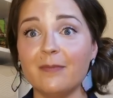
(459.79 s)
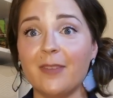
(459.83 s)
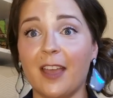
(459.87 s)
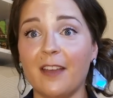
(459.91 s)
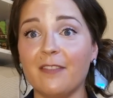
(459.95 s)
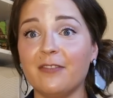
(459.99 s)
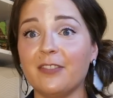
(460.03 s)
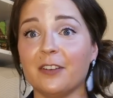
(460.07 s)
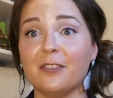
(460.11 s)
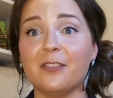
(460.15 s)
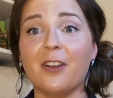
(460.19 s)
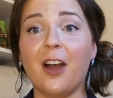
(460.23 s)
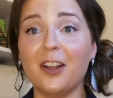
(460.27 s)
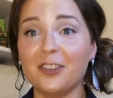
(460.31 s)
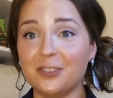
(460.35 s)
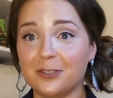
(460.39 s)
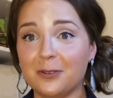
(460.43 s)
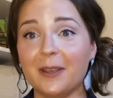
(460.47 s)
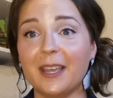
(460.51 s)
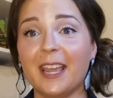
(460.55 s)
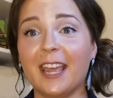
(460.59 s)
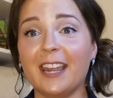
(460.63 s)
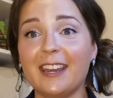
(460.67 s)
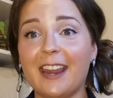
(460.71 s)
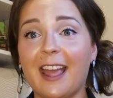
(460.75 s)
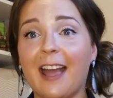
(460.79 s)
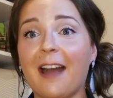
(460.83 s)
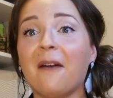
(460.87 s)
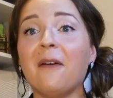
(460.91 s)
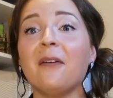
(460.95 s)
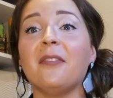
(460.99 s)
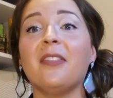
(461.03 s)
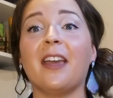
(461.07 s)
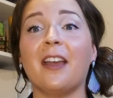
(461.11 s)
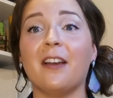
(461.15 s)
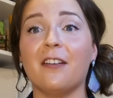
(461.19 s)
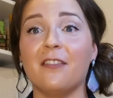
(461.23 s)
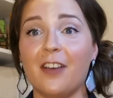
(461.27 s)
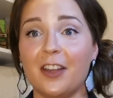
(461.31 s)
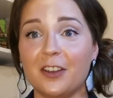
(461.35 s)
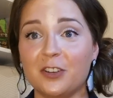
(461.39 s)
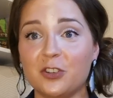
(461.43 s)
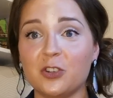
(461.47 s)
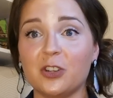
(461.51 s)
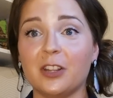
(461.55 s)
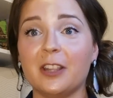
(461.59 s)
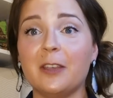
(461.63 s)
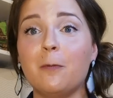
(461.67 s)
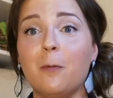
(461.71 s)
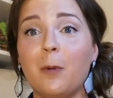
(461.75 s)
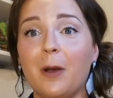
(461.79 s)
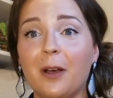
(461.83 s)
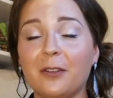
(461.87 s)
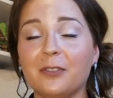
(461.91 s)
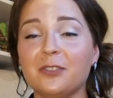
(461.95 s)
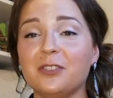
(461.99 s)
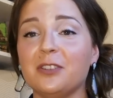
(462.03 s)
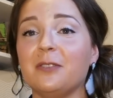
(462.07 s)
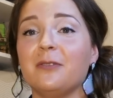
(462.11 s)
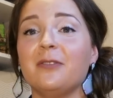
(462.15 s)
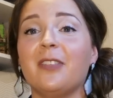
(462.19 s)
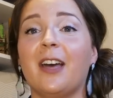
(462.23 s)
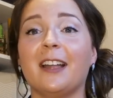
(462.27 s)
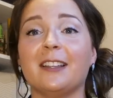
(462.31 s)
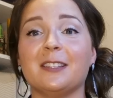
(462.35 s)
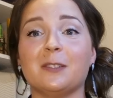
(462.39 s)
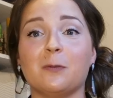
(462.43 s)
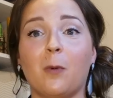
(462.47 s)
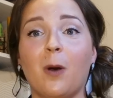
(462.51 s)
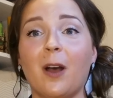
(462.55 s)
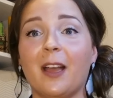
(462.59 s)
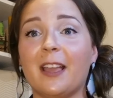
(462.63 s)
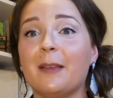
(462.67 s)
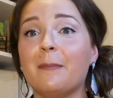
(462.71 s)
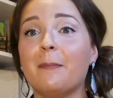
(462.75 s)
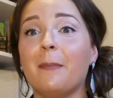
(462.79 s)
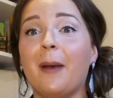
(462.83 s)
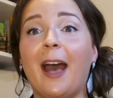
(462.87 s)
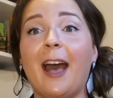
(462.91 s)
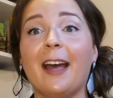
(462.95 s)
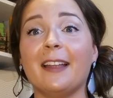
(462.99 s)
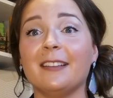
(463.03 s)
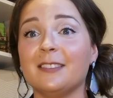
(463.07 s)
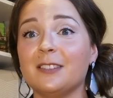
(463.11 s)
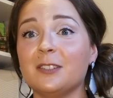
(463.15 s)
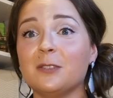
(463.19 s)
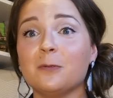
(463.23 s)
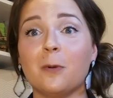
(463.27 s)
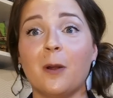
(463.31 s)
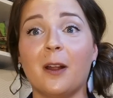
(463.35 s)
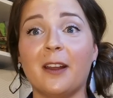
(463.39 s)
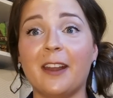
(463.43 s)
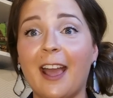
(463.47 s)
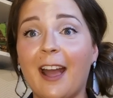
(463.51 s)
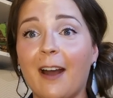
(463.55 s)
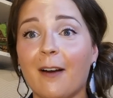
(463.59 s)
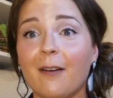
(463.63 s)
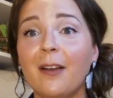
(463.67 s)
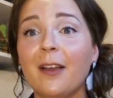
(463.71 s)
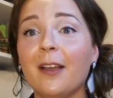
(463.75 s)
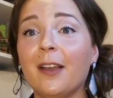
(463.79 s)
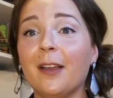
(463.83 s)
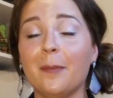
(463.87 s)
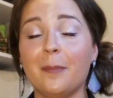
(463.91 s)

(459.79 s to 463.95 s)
If they're not doing it now, they eventually will do. That's why patents run out.